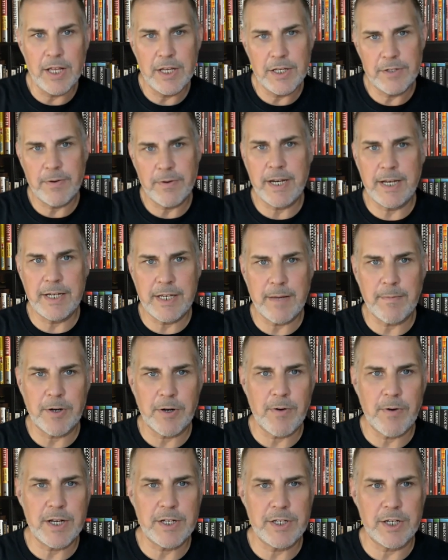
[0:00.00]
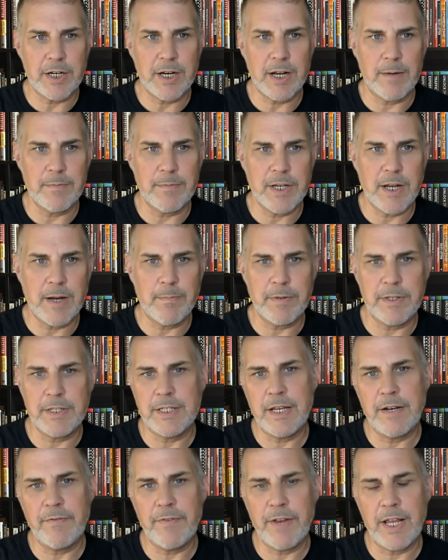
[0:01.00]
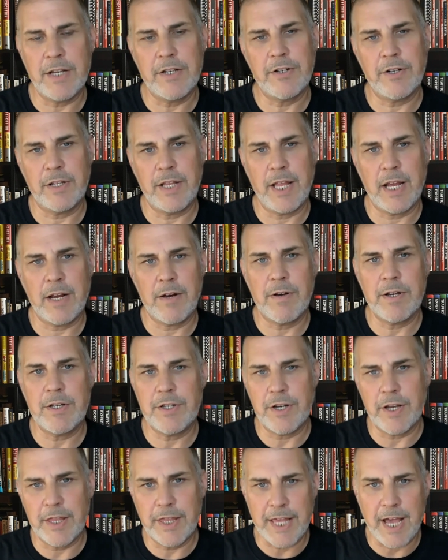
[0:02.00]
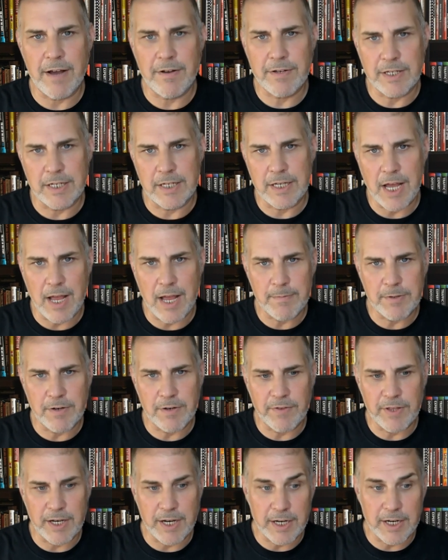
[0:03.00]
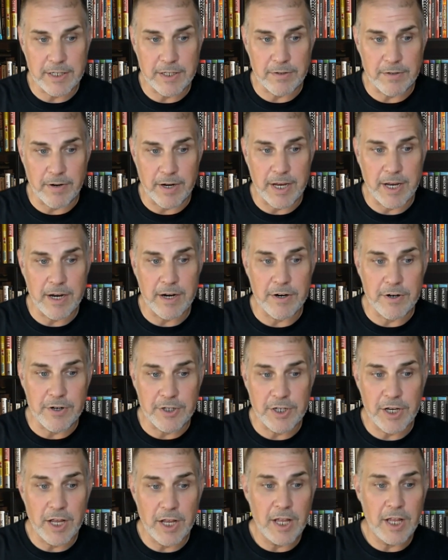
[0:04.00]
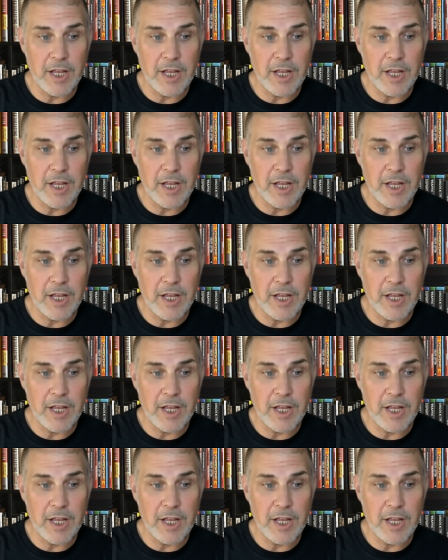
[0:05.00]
So anytime a question comes up, instead of answering that question 1,000 times over the next 3 years,